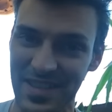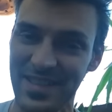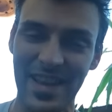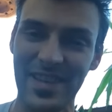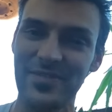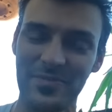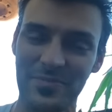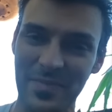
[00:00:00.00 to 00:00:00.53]
and
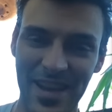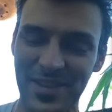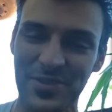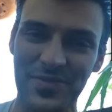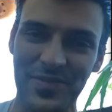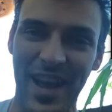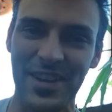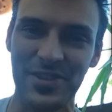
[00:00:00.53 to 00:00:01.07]
they've
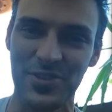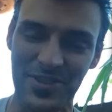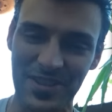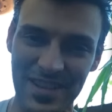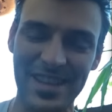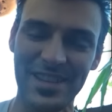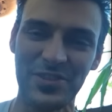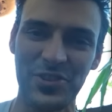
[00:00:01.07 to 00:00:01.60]
manufactured
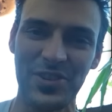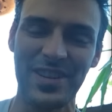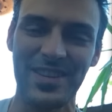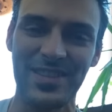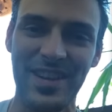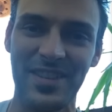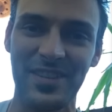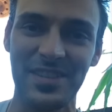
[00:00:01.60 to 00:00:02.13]
and
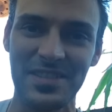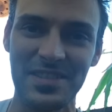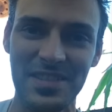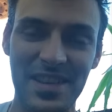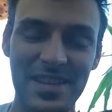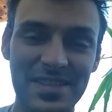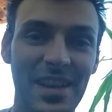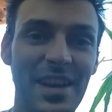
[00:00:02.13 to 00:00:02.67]
engineered our
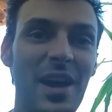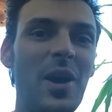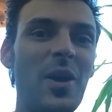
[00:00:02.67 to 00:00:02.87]
consent.